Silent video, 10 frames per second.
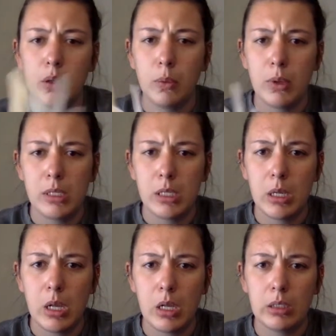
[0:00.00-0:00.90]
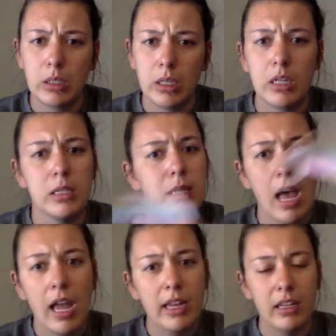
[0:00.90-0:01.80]
what's it called? A
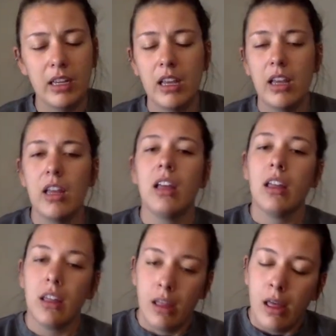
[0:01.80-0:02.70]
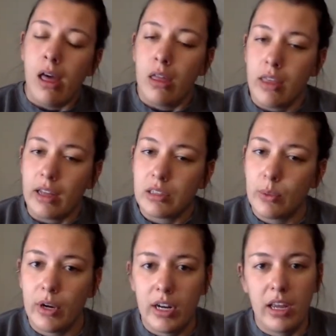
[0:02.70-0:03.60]
design. That's the
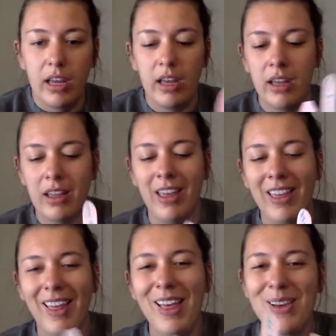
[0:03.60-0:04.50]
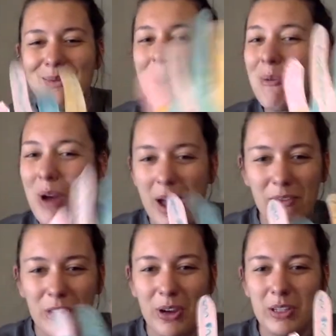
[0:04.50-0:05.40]
word. However
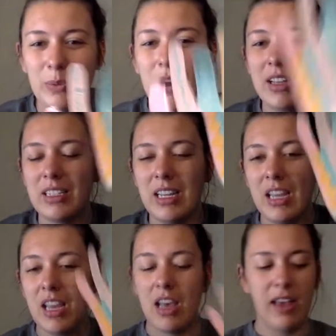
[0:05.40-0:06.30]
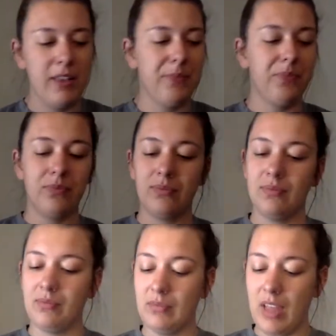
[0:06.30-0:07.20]
you guys want.
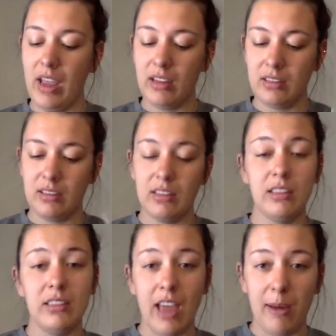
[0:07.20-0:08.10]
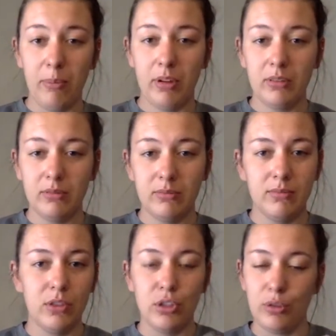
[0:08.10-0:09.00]
Next step,
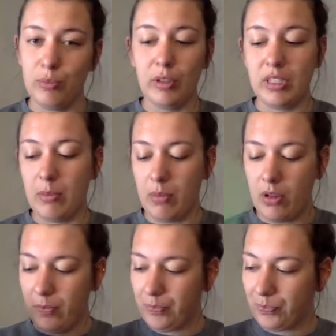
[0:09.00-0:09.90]
super simple.